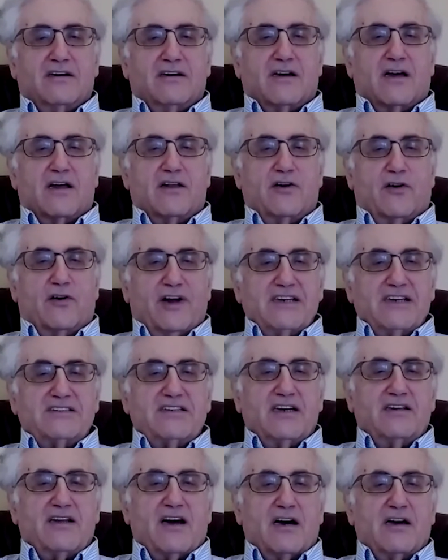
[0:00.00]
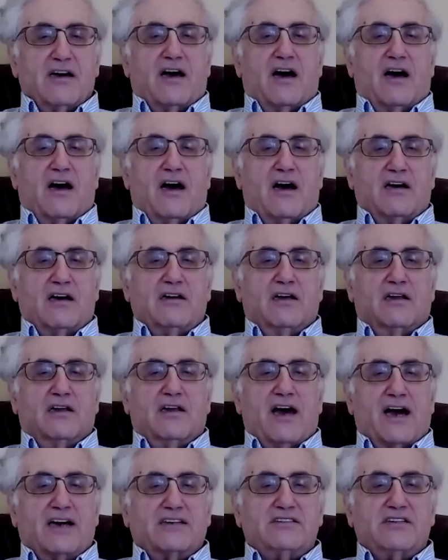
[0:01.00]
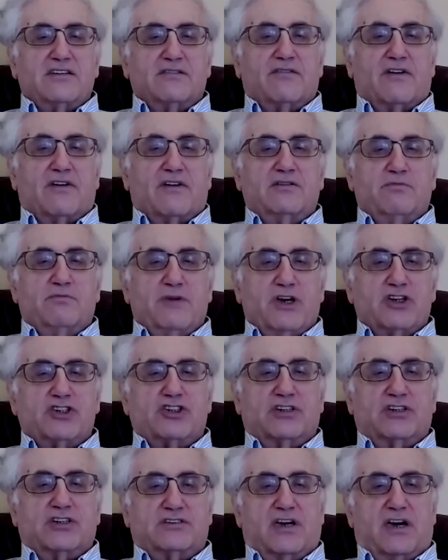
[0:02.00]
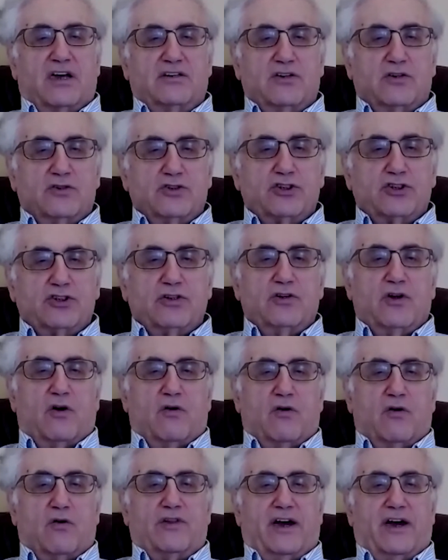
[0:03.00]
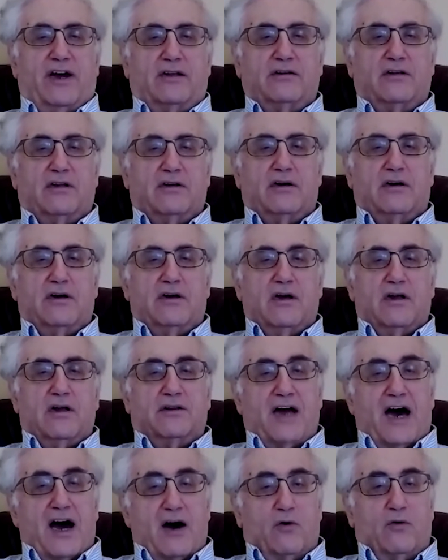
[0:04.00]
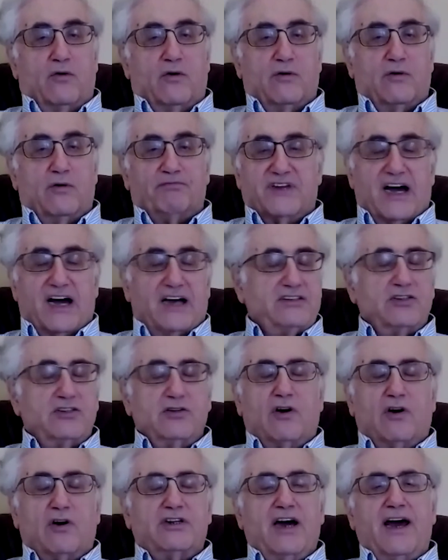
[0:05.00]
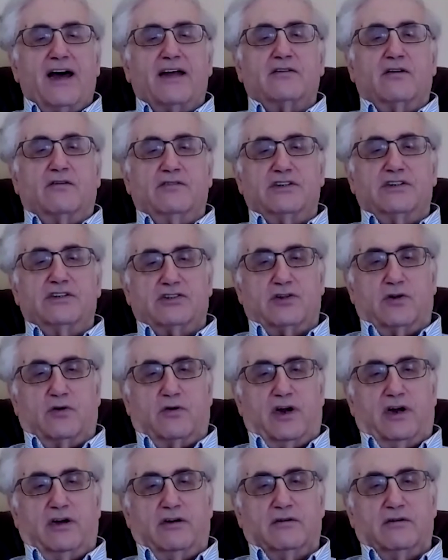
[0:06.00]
The reason are elective admissions, and you should know that. Now, that's not the end of the story.